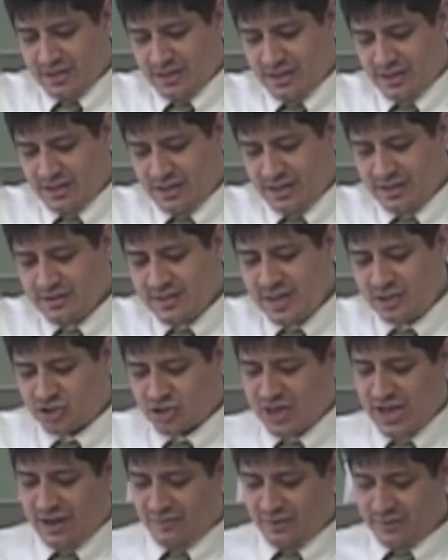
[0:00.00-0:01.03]
Uh, they
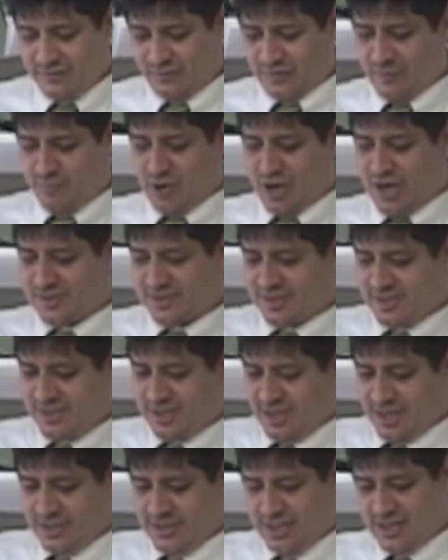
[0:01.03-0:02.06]
traveled from Boston to
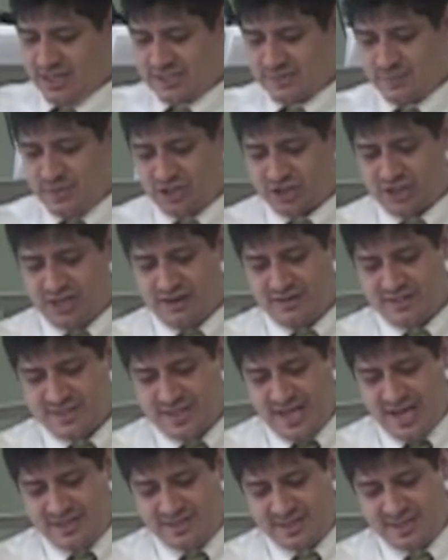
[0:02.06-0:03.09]
India as missionaries in
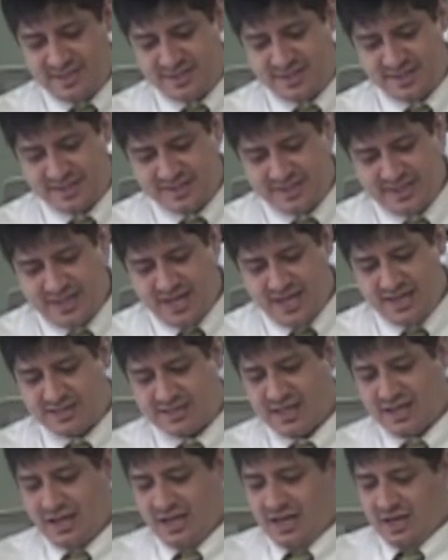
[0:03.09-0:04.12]
1868.